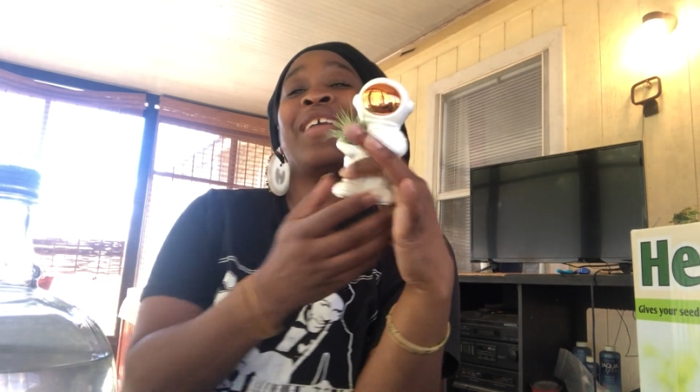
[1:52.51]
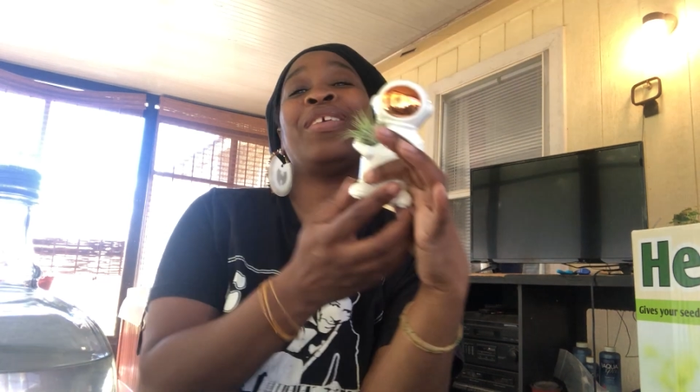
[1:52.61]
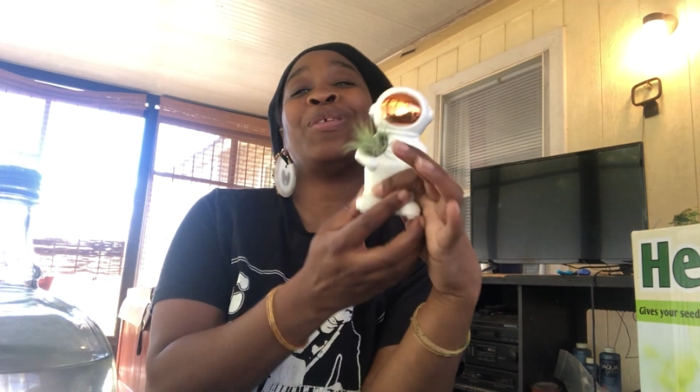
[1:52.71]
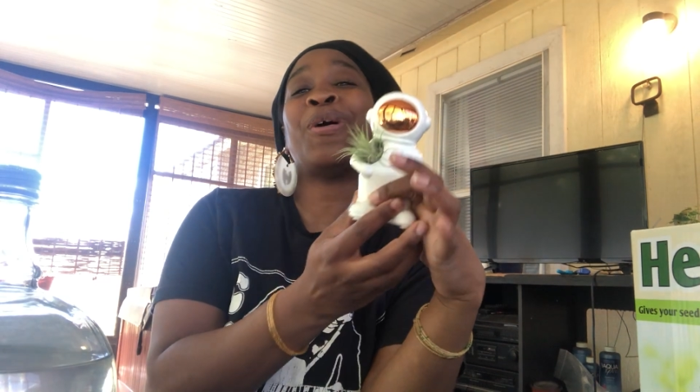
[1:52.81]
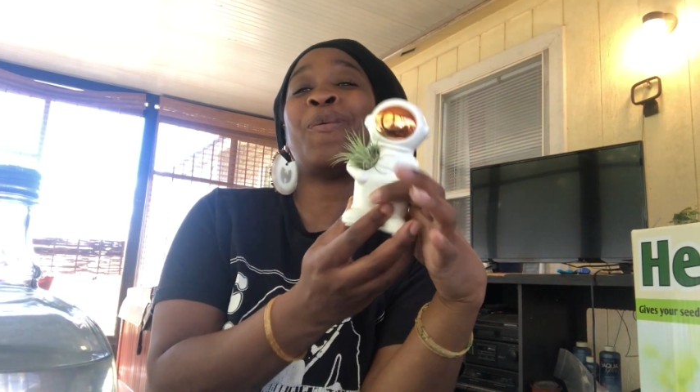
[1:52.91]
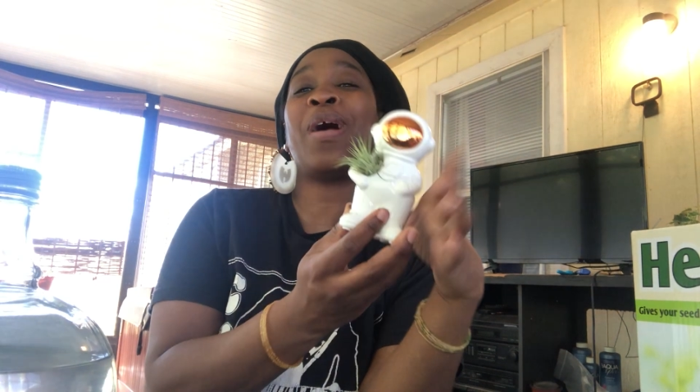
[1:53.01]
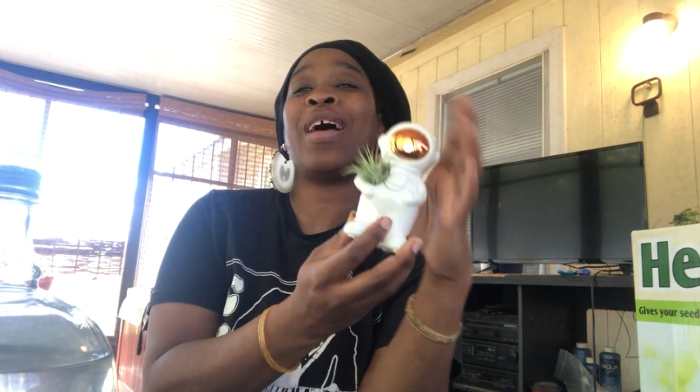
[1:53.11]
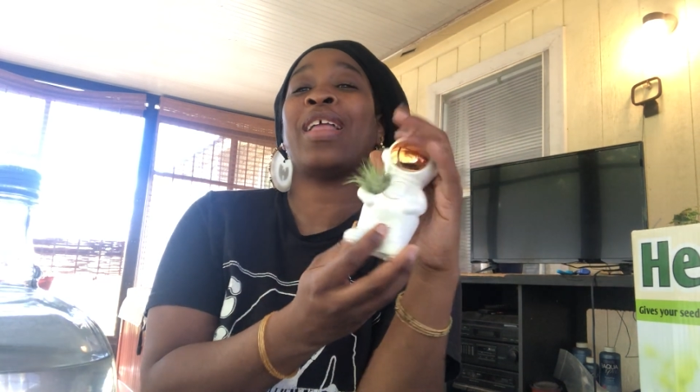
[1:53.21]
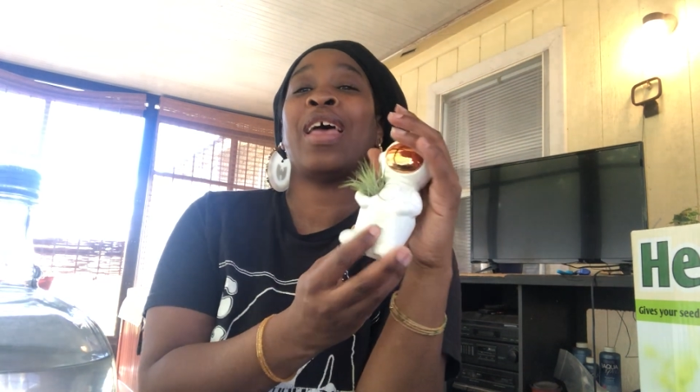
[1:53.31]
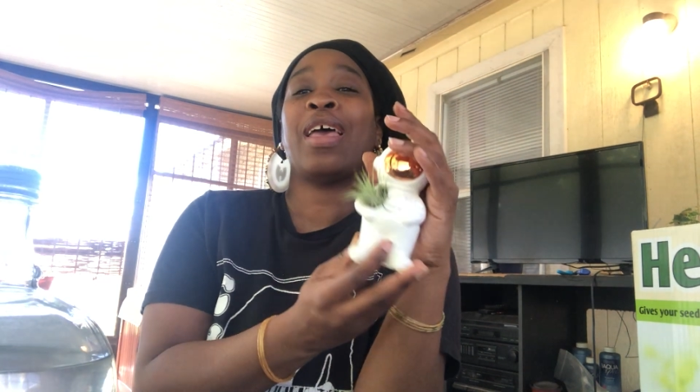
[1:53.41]
and you know
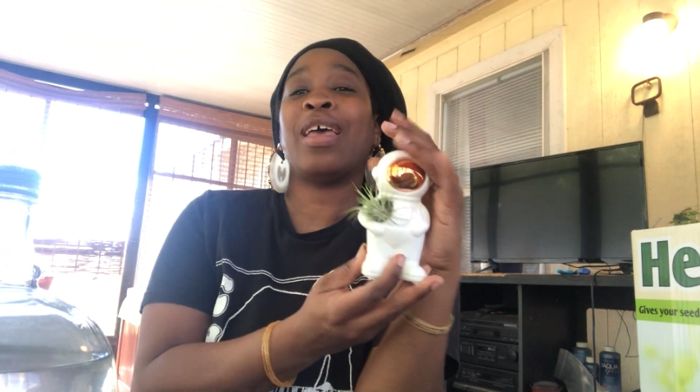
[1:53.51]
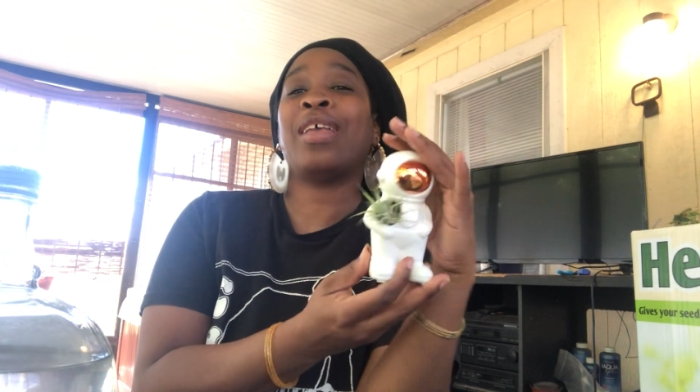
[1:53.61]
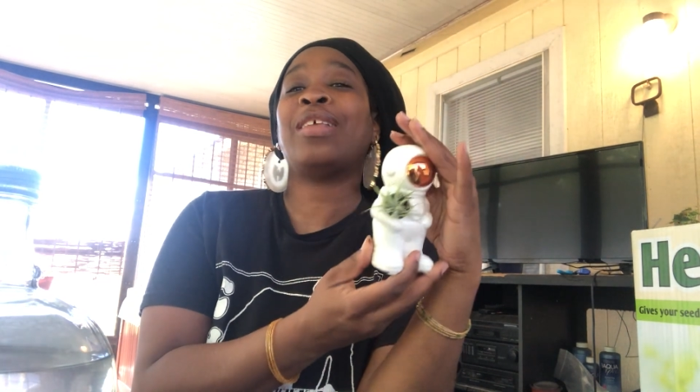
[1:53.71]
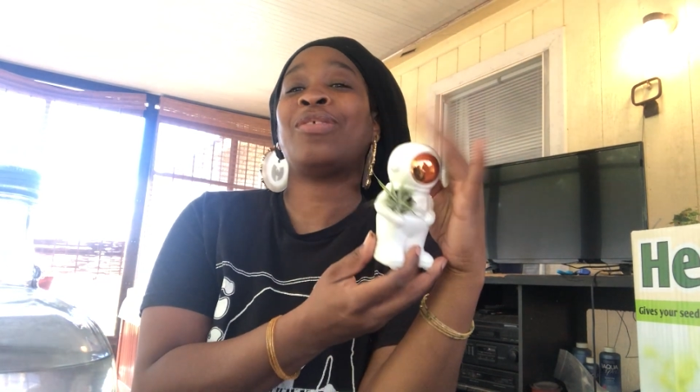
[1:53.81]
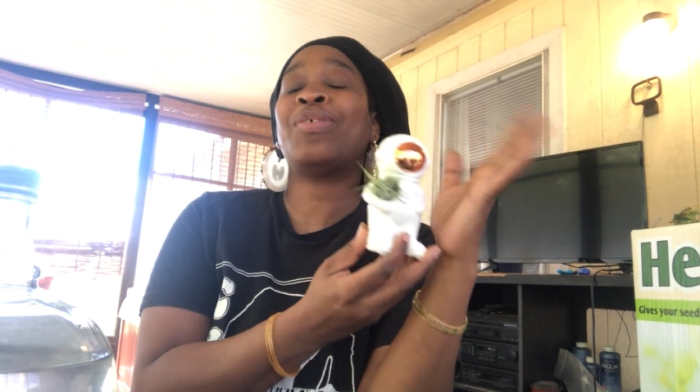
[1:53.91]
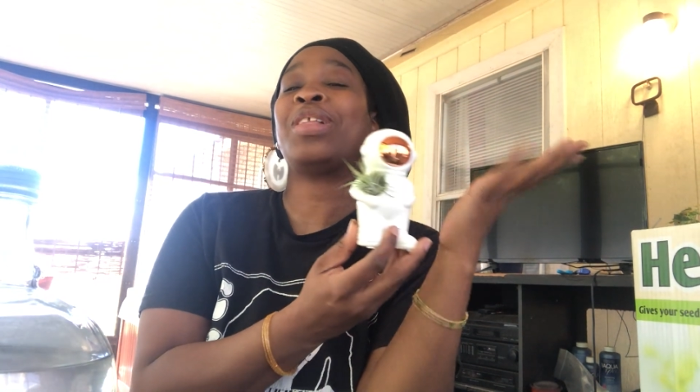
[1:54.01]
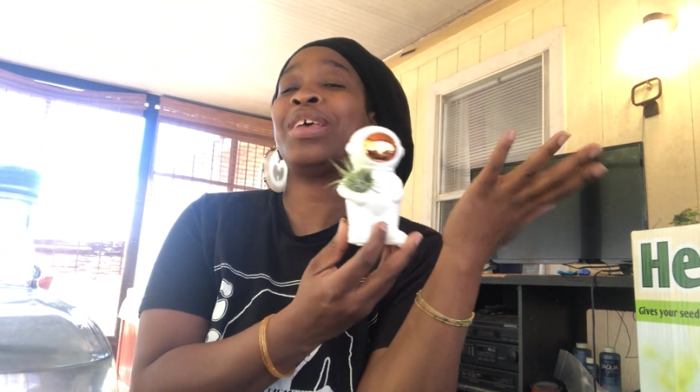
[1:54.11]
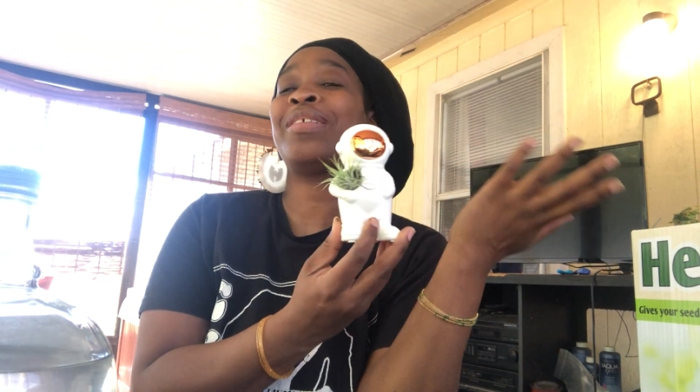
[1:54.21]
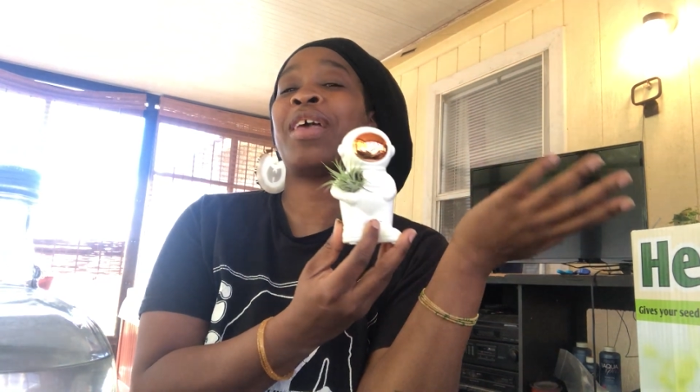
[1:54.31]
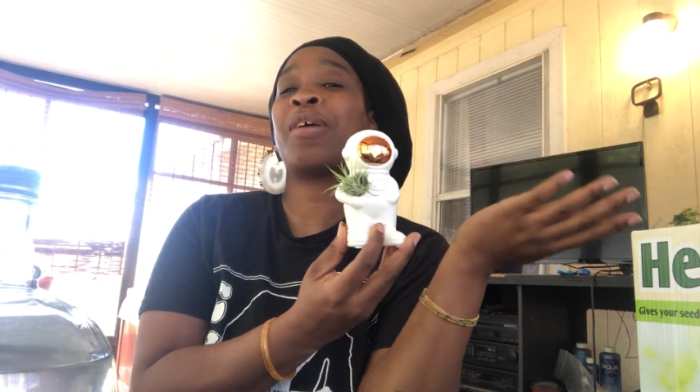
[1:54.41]
what? and this really
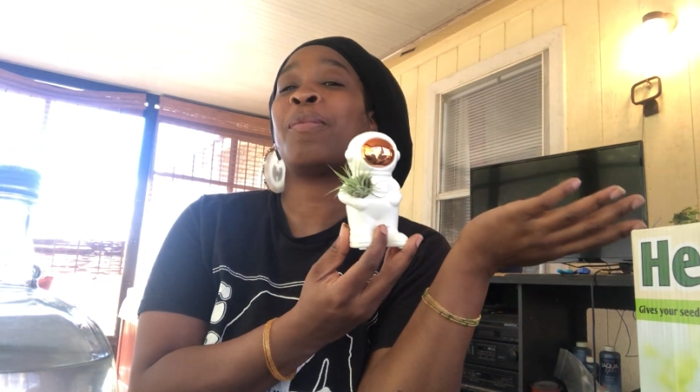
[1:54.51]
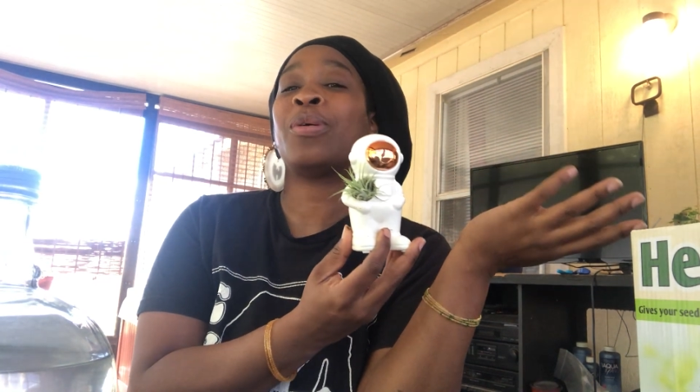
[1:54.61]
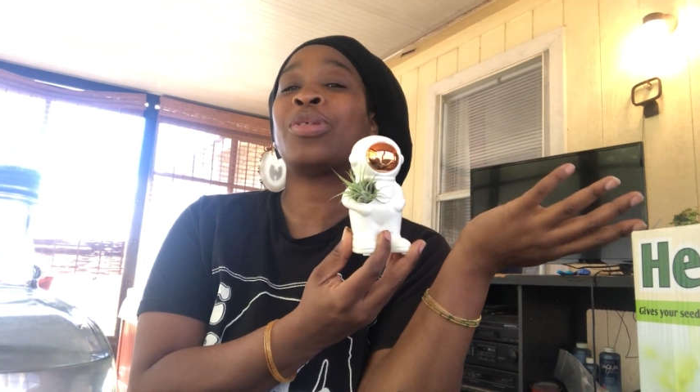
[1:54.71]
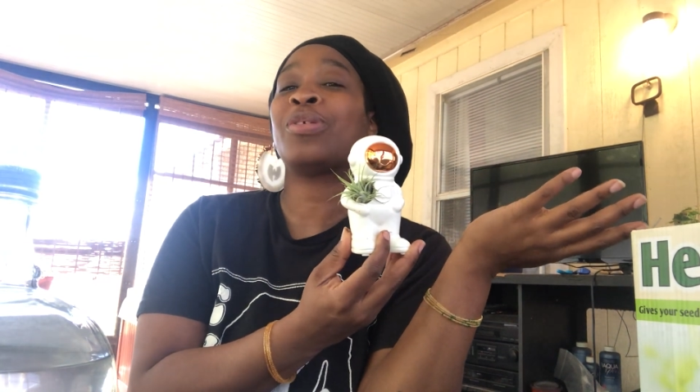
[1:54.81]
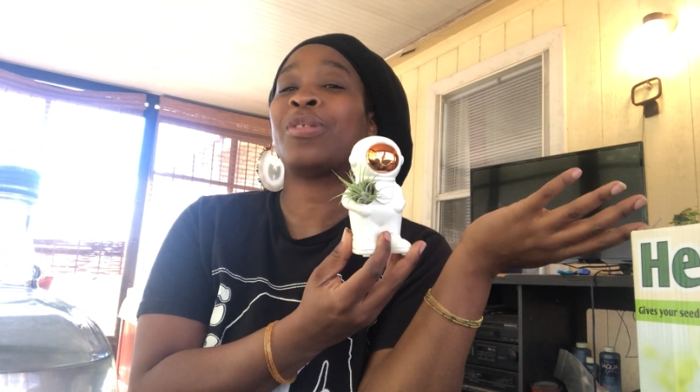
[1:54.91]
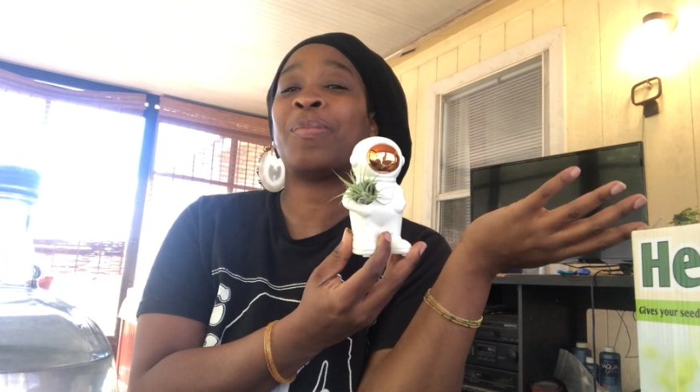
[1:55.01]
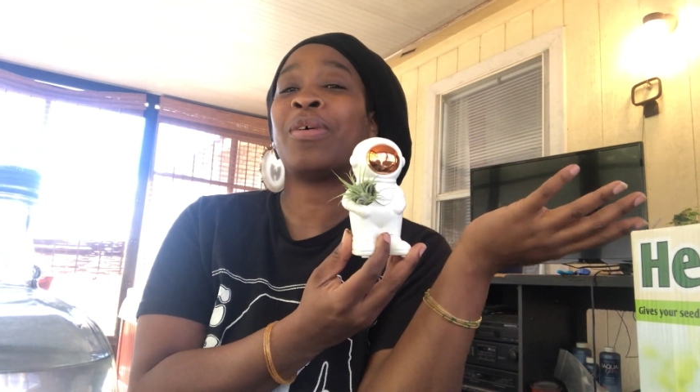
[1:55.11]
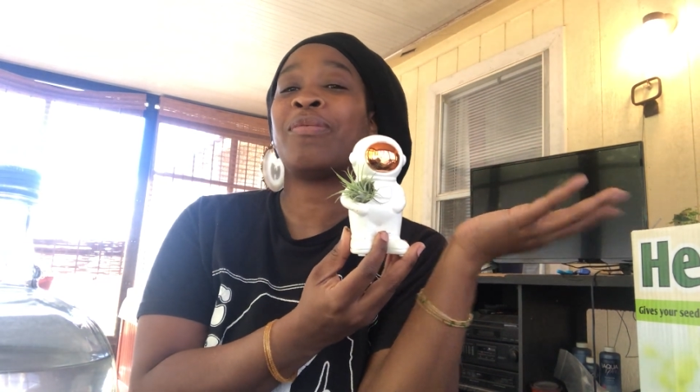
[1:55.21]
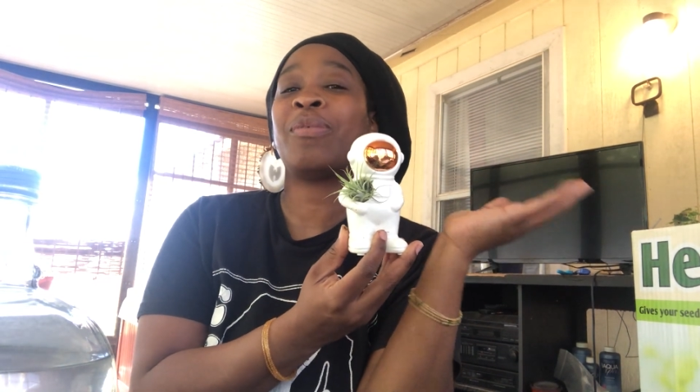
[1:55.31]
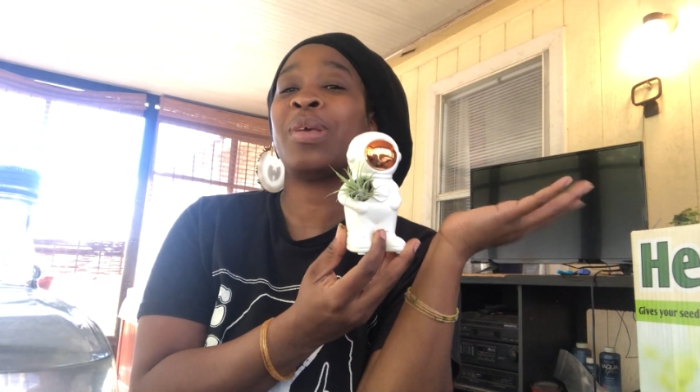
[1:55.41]
is like emotional
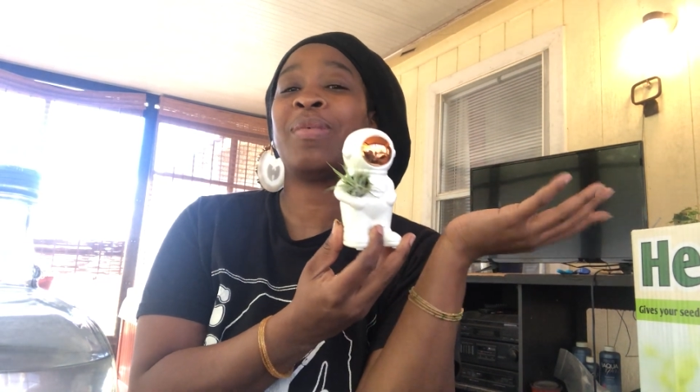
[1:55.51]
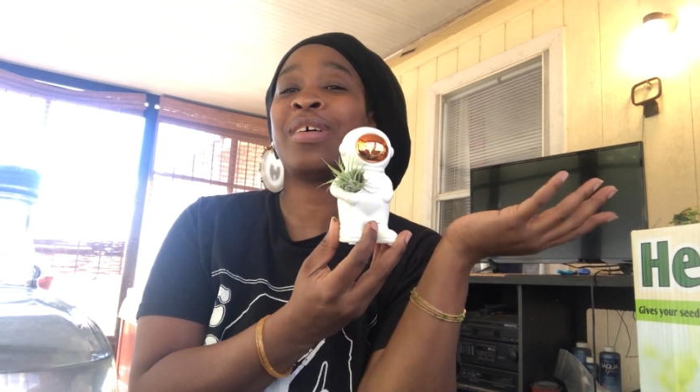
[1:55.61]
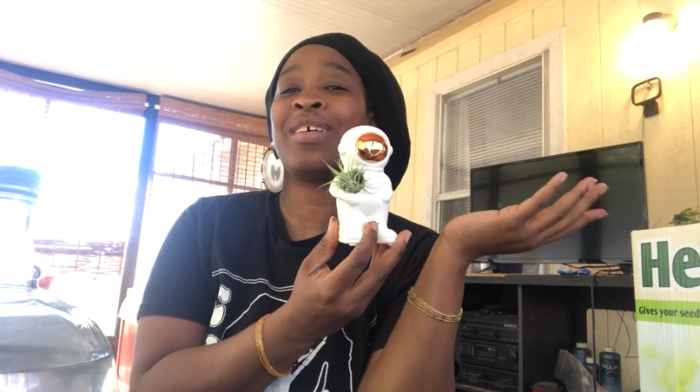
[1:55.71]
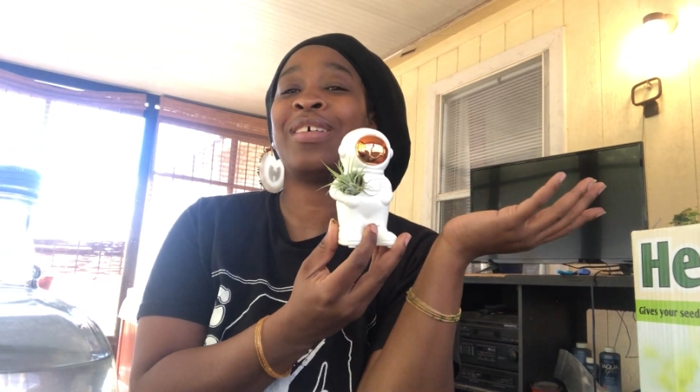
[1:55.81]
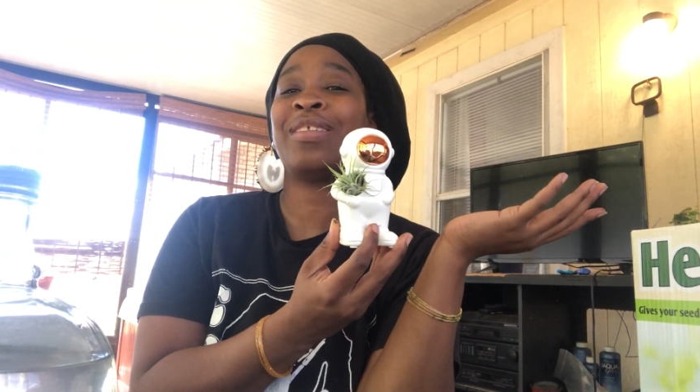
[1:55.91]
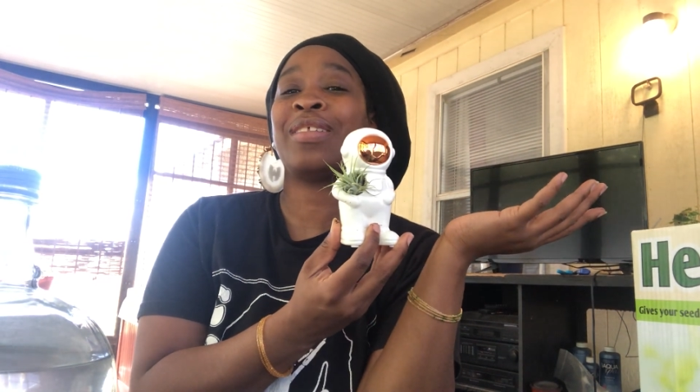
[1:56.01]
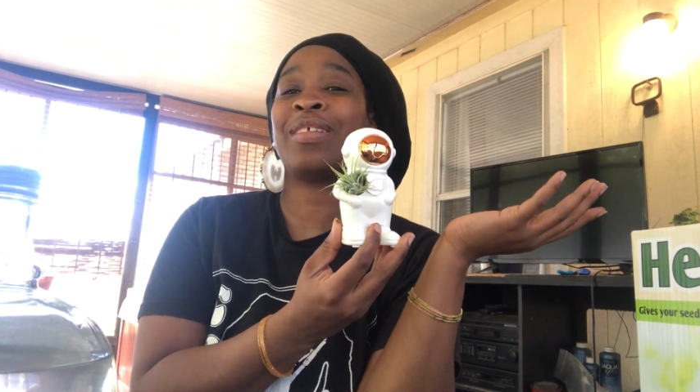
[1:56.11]
support for me because